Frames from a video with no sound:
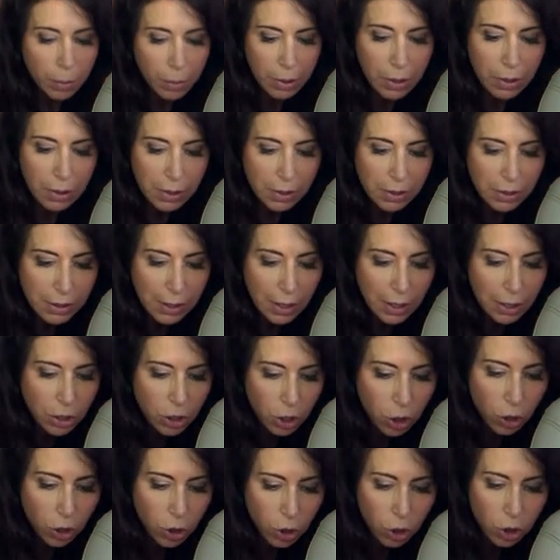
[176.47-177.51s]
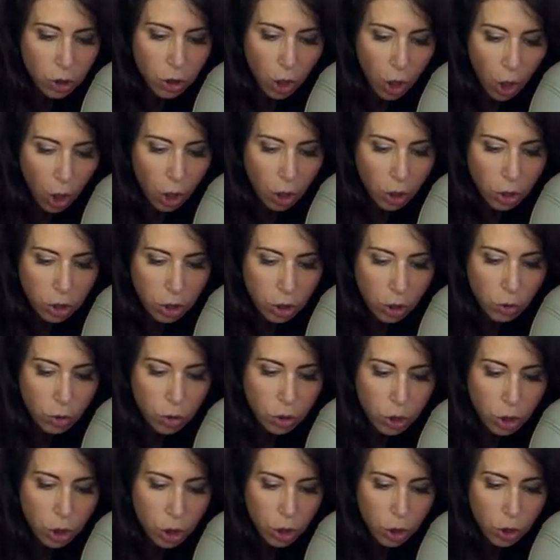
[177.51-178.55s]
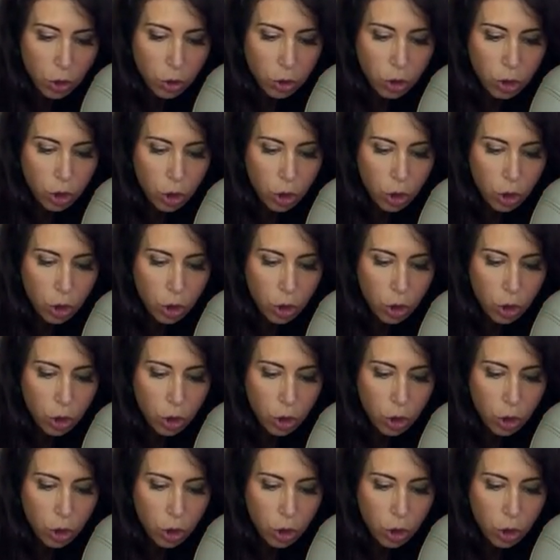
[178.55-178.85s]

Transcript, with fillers: But in the center, there's also two